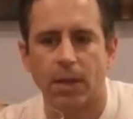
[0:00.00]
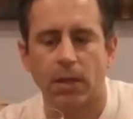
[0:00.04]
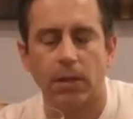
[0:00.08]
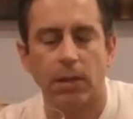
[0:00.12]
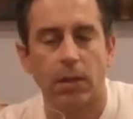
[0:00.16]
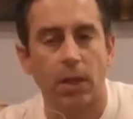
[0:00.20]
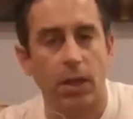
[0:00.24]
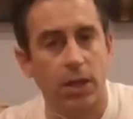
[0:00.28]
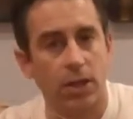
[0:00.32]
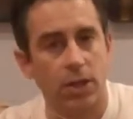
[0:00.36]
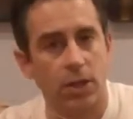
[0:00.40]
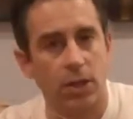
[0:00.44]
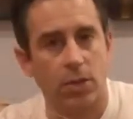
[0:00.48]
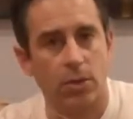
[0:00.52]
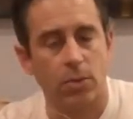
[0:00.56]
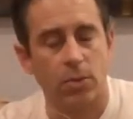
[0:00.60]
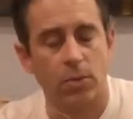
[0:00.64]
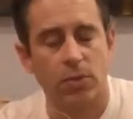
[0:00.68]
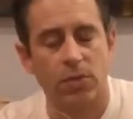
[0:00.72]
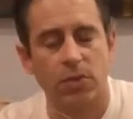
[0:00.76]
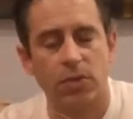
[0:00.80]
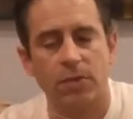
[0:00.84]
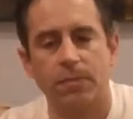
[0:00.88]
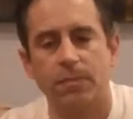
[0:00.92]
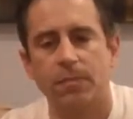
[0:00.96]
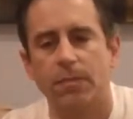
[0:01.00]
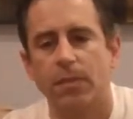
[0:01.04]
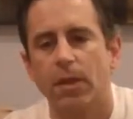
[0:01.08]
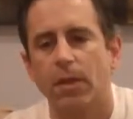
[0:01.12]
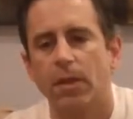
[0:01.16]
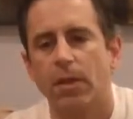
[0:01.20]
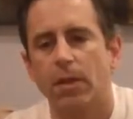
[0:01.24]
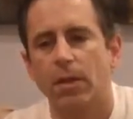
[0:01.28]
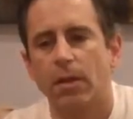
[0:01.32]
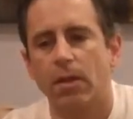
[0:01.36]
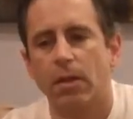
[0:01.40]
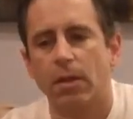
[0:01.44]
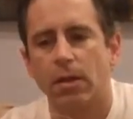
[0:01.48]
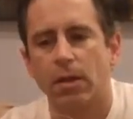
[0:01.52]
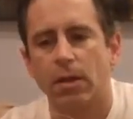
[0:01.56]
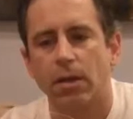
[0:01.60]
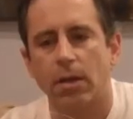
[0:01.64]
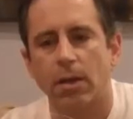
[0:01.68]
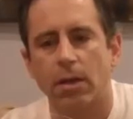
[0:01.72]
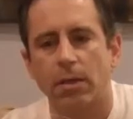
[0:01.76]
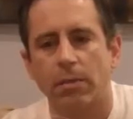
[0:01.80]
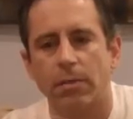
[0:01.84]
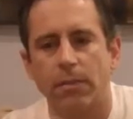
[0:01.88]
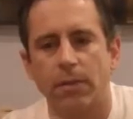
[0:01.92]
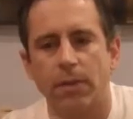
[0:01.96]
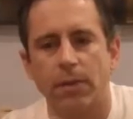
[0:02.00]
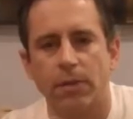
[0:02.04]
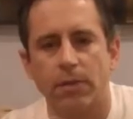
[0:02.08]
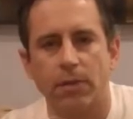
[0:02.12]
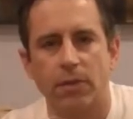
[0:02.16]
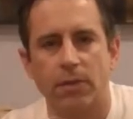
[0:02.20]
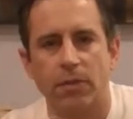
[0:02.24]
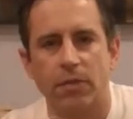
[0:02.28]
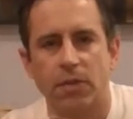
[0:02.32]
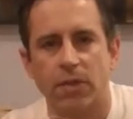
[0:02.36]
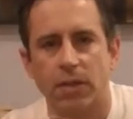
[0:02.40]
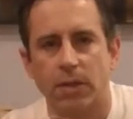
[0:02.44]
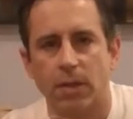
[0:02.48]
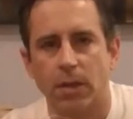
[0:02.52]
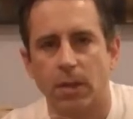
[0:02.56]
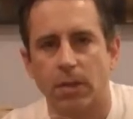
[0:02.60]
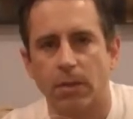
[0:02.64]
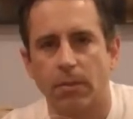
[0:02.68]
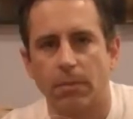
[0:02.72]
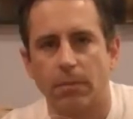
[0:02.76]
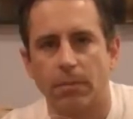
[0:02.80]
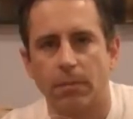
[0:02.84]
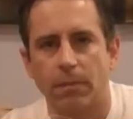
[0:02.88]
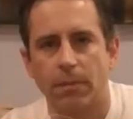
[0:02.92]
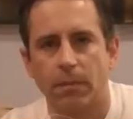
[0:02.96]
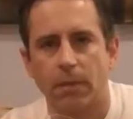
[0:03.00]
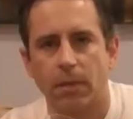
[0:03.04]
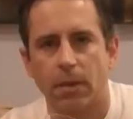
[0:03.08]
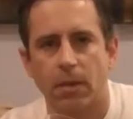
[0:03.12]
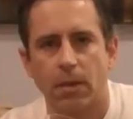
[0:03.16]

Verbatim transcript: light nose. There is some